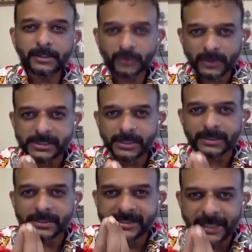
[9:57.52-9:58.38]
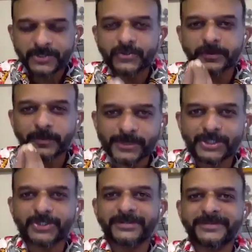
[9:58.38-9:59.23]
to a certain central
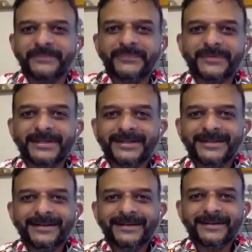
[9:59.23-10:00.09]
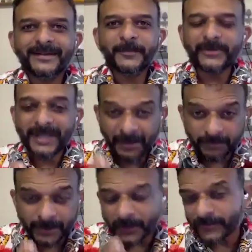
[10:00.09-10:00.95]
position. The
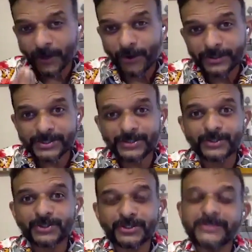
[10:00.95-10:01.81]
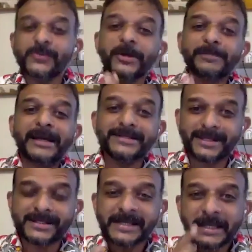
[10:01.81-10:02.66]
preamble of our constitution is what binds
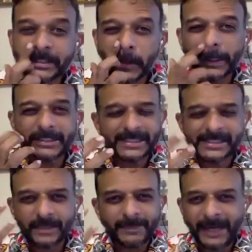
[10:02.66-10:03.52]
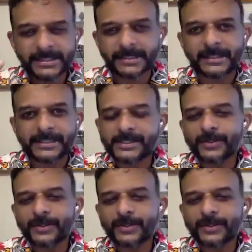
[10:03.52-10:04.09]
us. So just imagine this,